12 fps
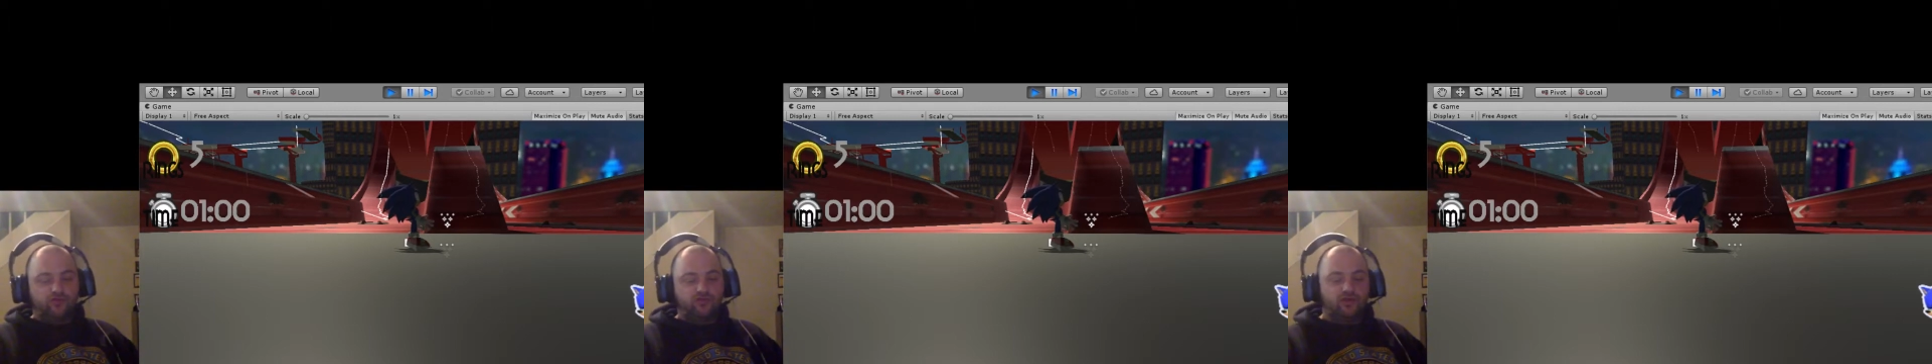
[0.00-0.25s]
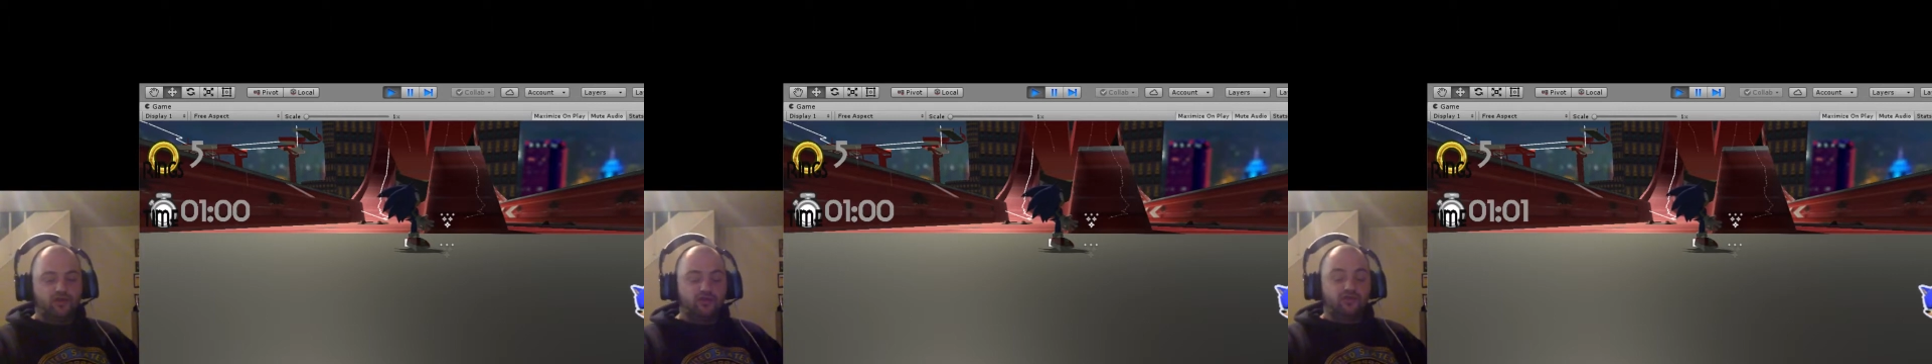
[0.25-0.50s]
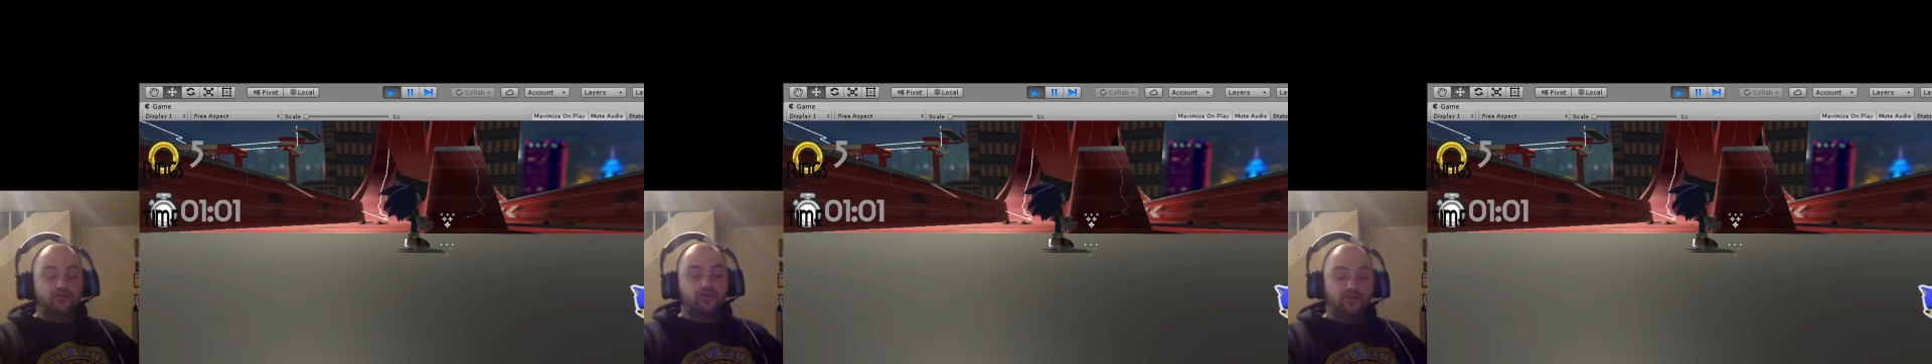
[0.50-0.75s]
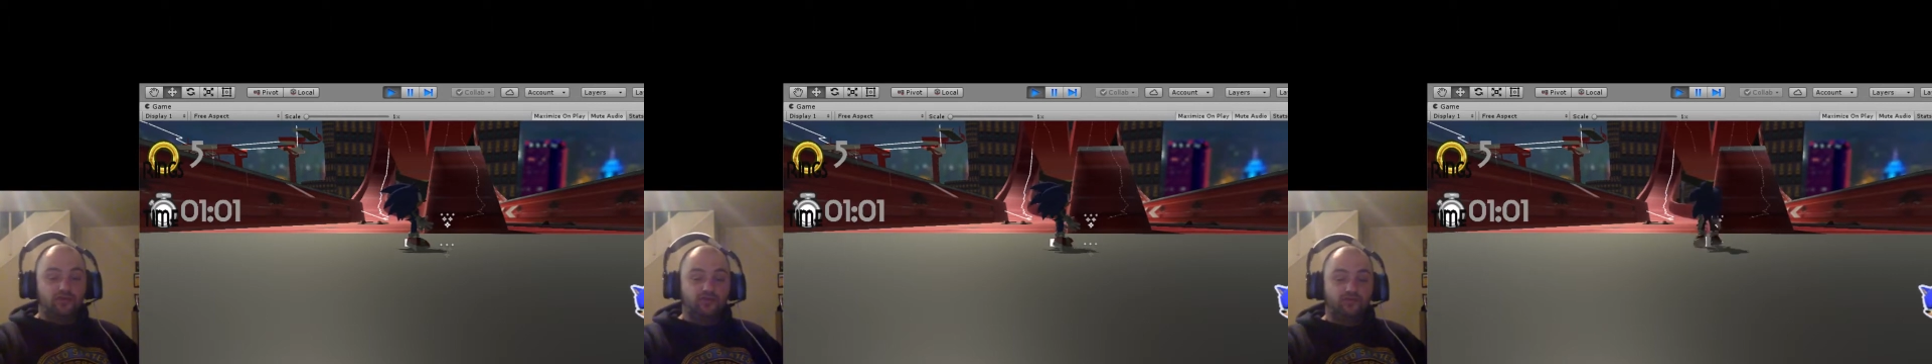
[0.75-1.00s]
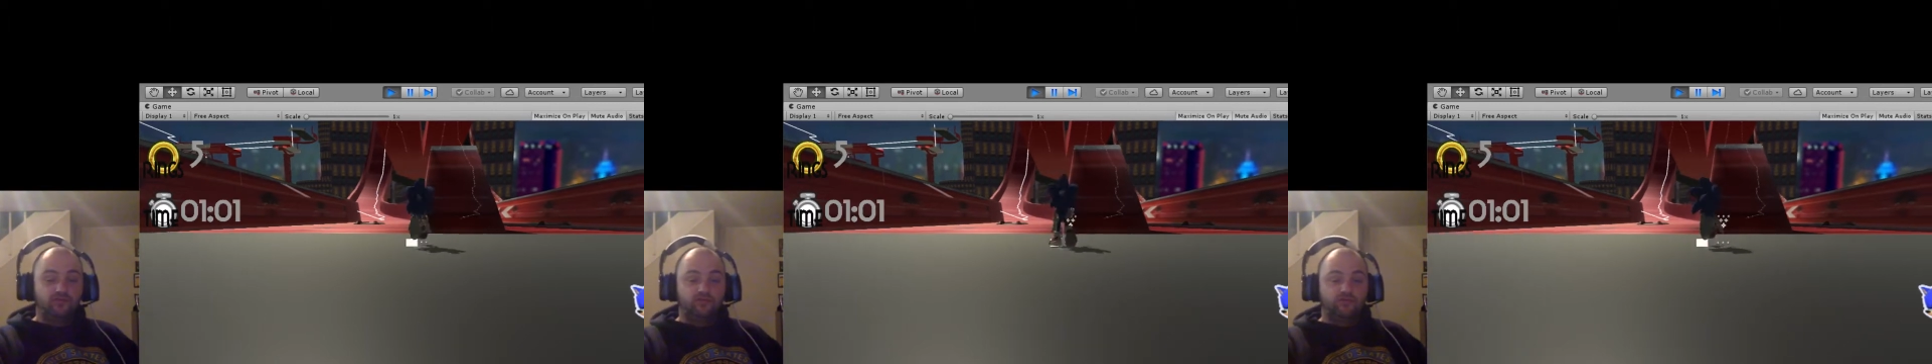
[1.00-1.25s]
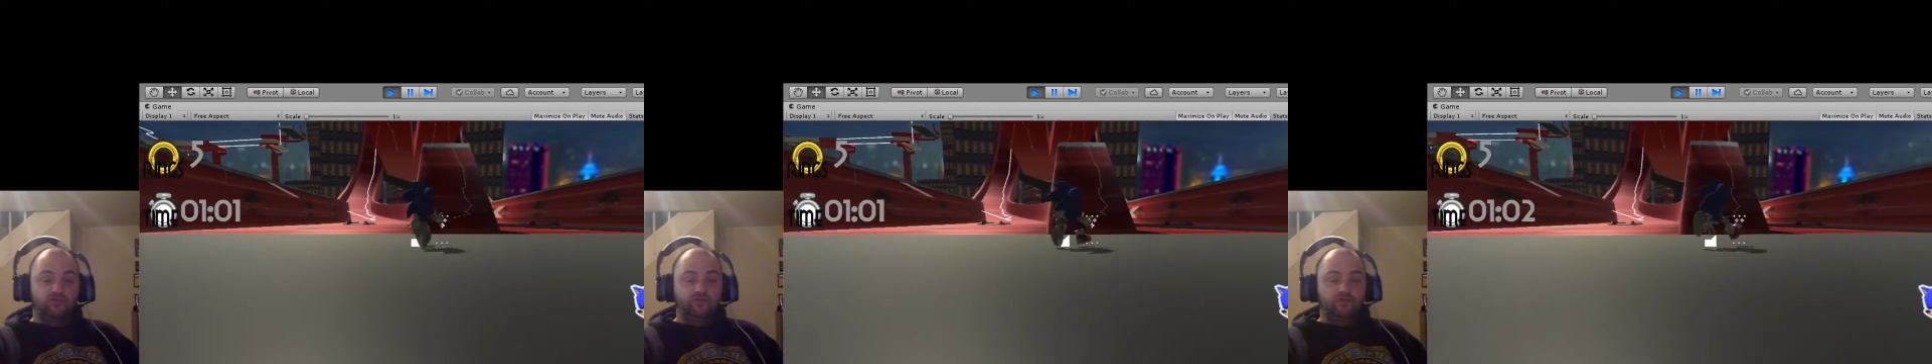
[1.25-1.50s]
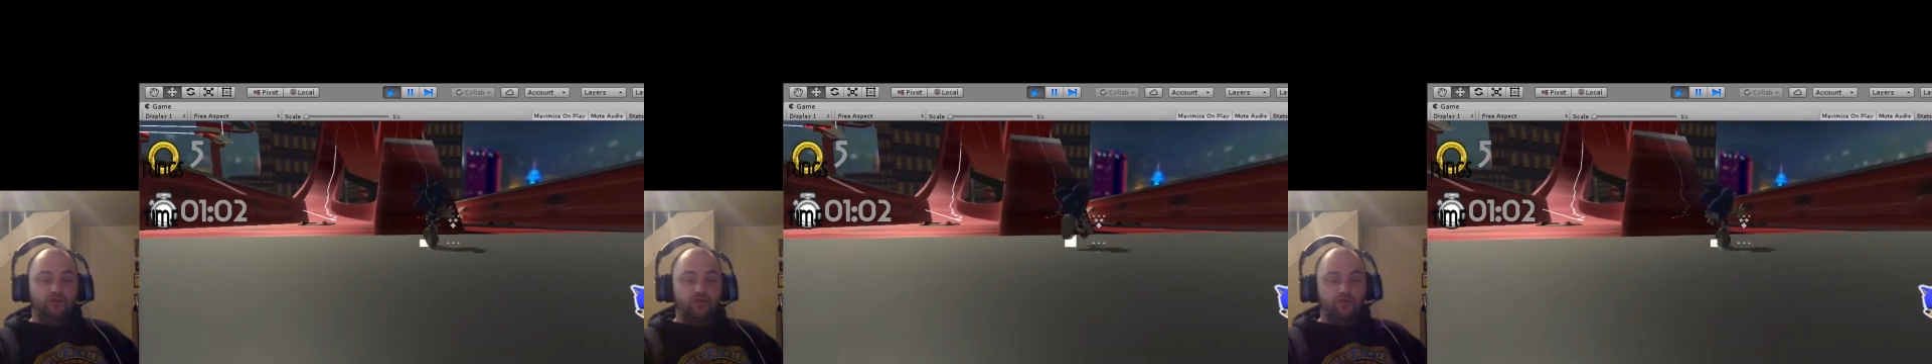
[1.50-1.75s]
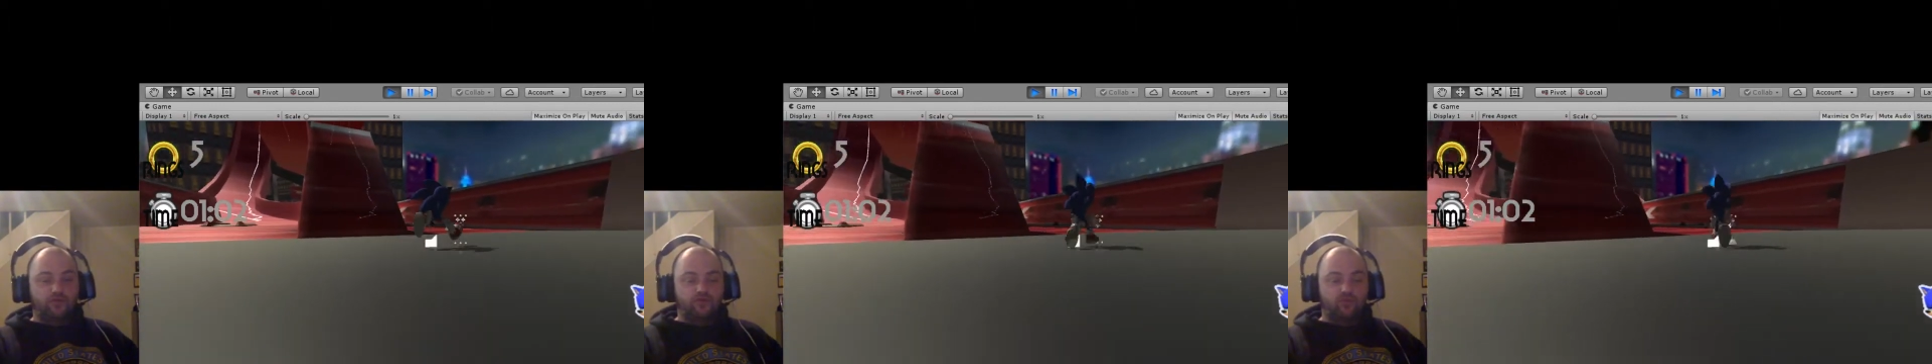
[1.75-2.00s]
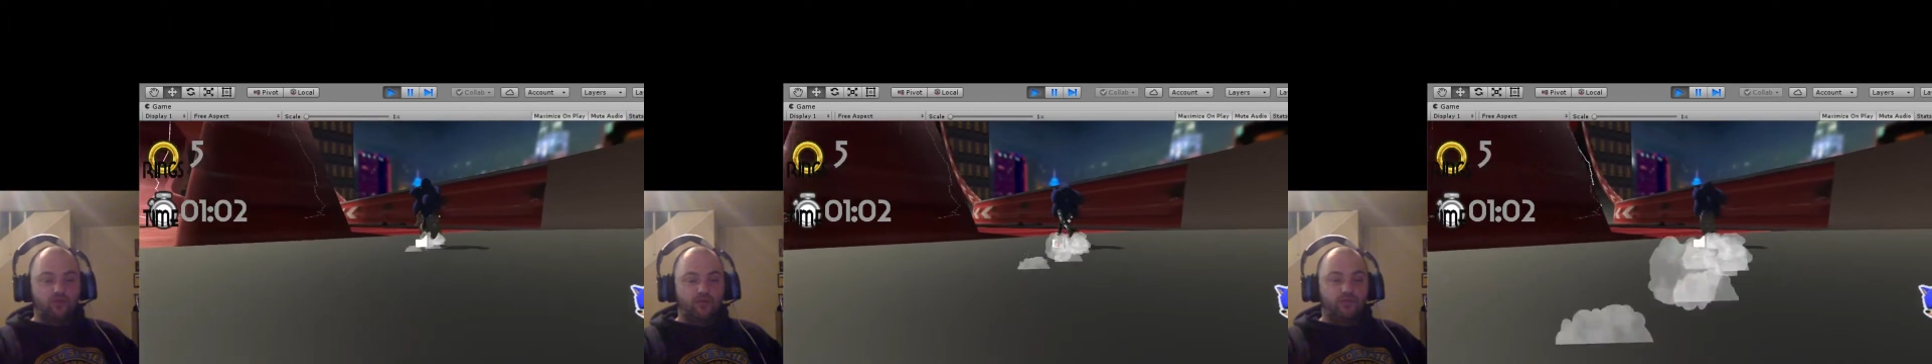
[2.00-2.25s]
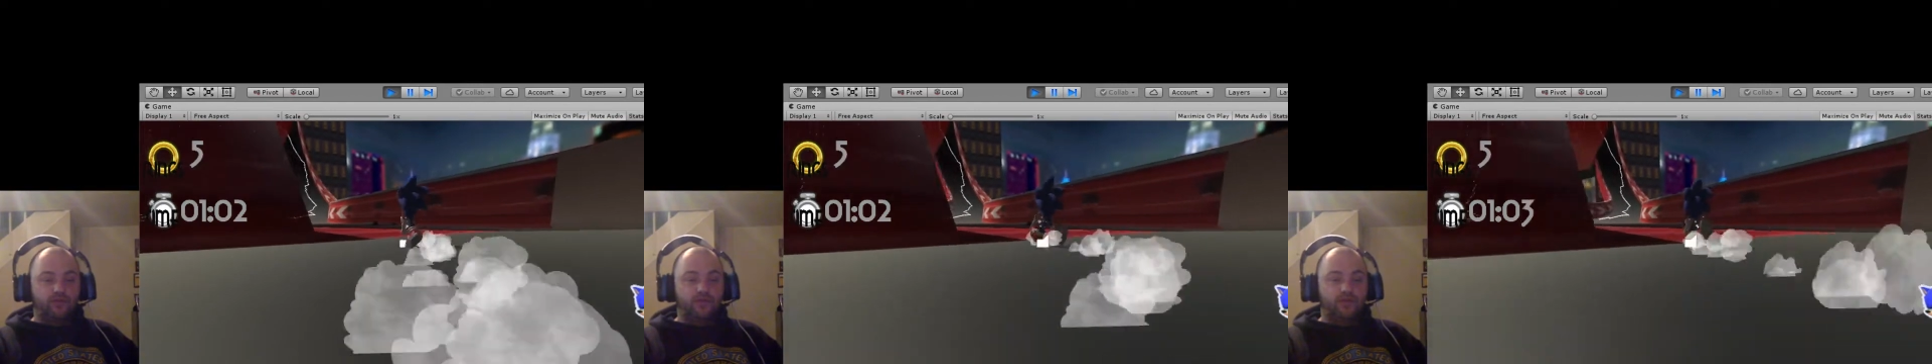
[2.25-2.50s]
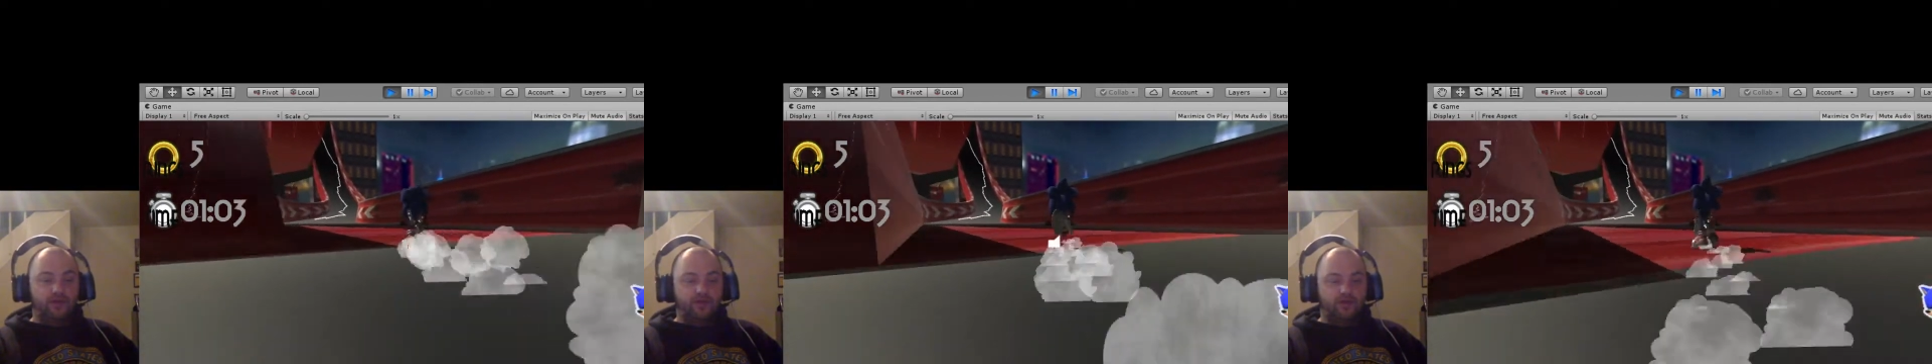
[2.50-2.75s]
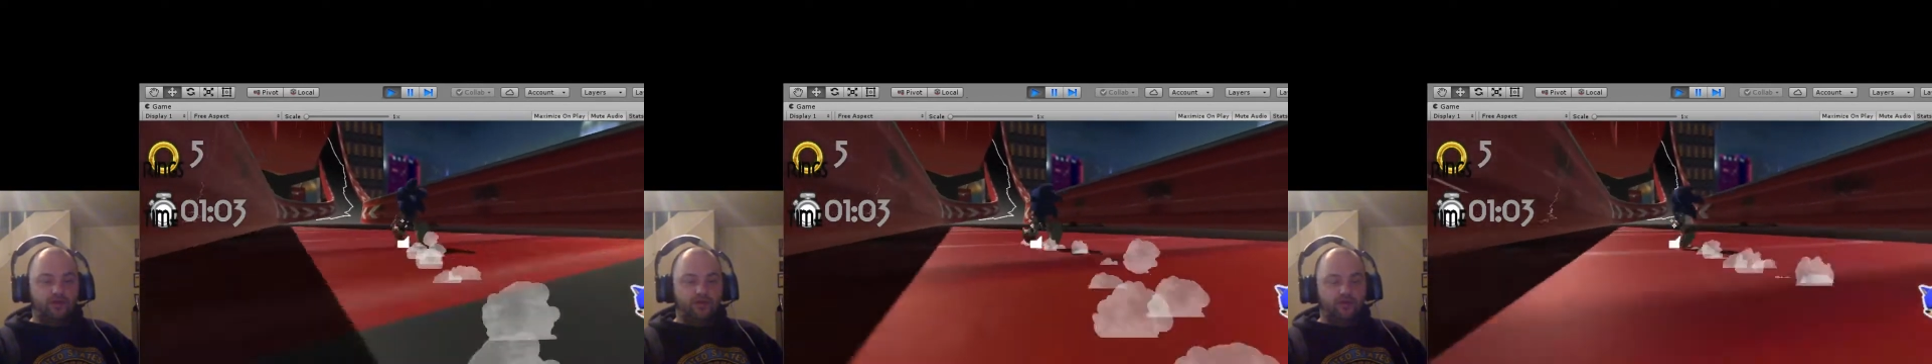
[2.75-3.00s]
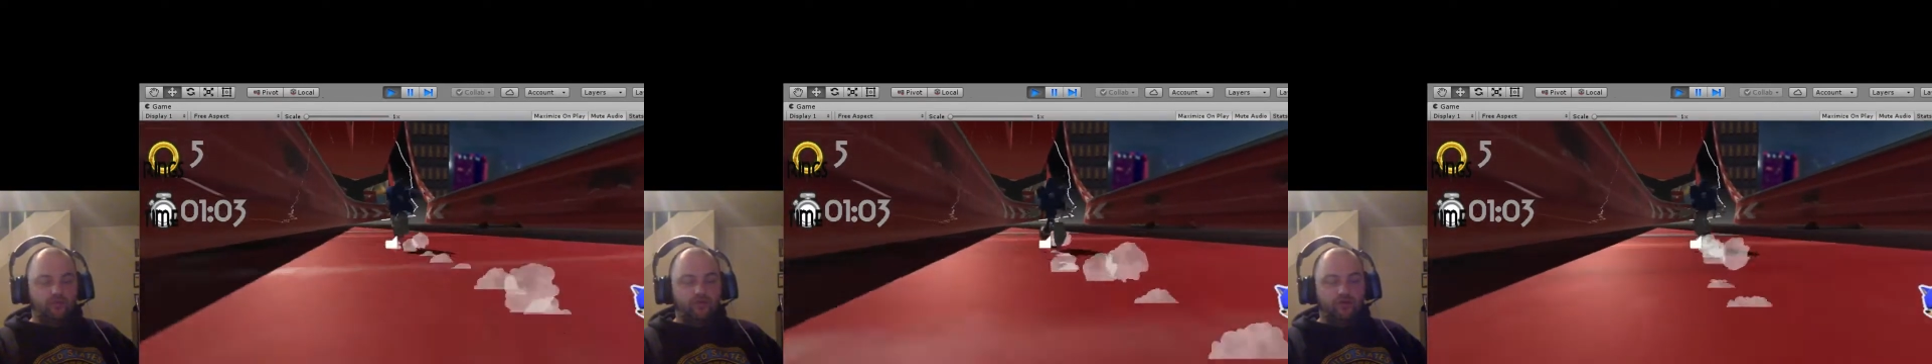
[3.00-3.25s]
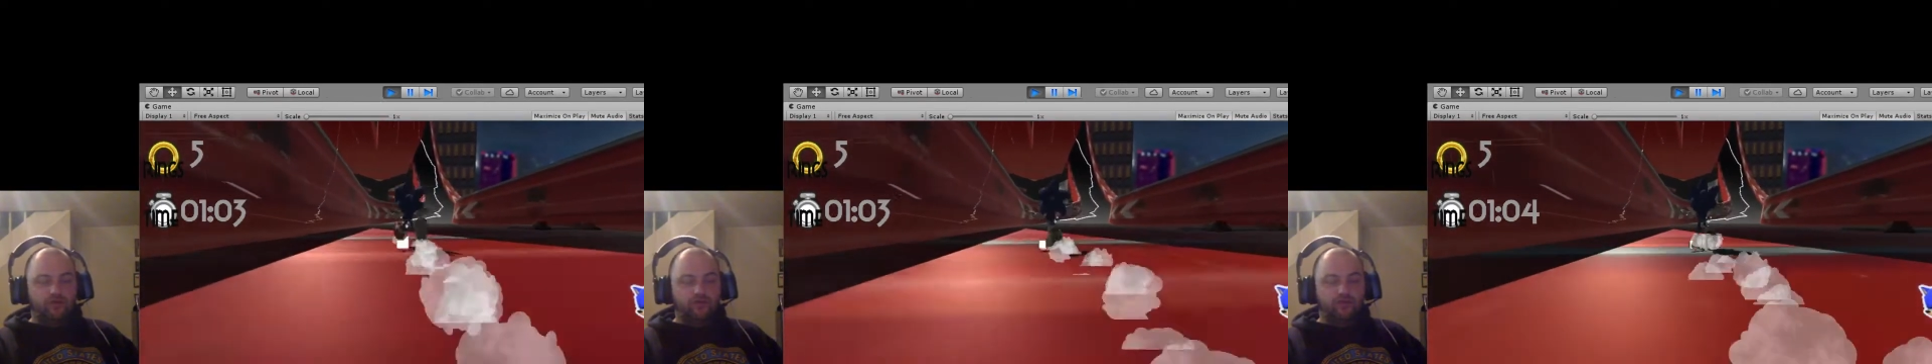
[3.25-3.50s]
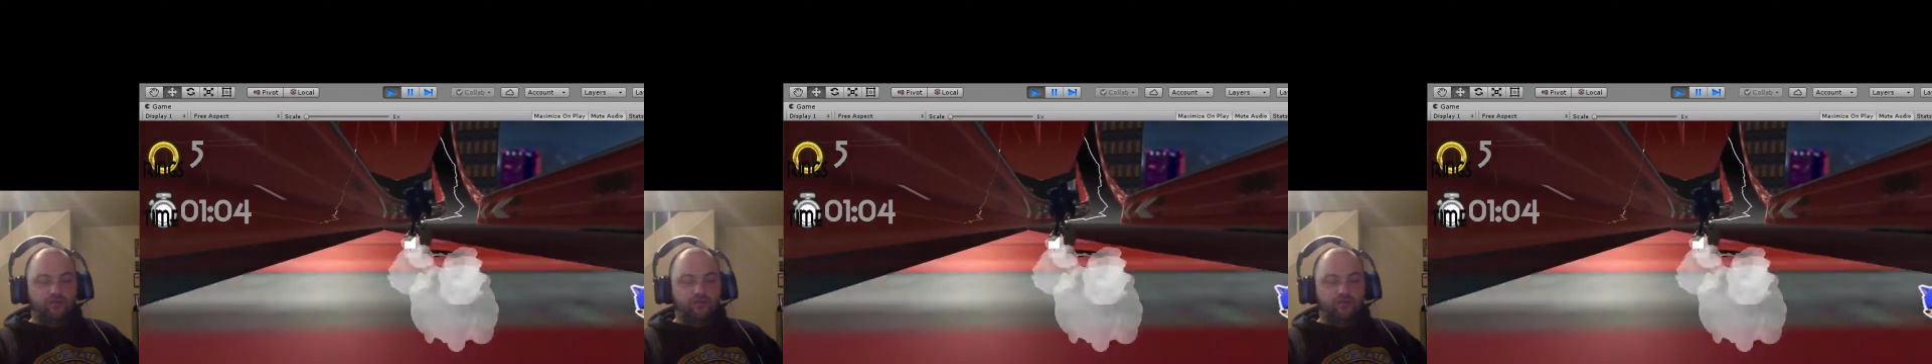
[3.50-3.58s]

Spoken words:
Check and see if there's more than one layer on that project.